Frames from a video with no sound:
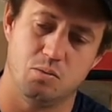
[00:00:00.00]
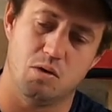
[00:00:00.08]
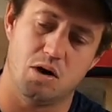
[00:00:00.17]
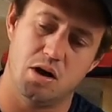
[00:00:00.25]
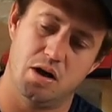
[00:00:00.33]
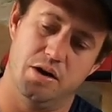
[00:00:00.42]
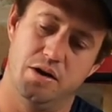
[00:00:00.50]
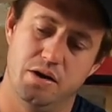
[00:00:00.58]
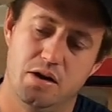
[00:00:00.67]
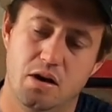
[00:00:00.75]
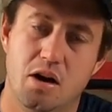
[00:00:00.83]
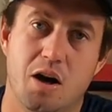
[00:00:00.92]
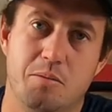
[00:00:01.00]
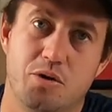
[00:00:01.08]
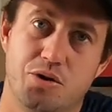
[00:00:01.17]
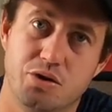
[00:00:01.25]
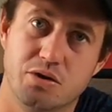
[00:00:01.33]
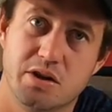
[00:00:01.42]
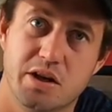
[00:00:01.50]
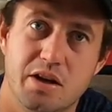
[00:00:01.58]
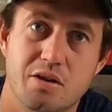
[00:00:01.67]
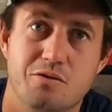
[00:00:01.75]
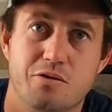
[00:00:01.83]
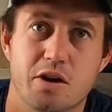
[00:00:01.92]
why I'm not using
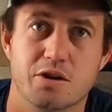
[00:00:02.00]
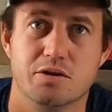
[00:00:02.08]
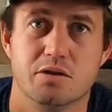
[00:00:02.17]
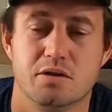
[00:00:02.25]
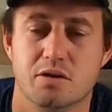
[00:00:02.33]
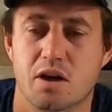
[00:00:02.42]
any float.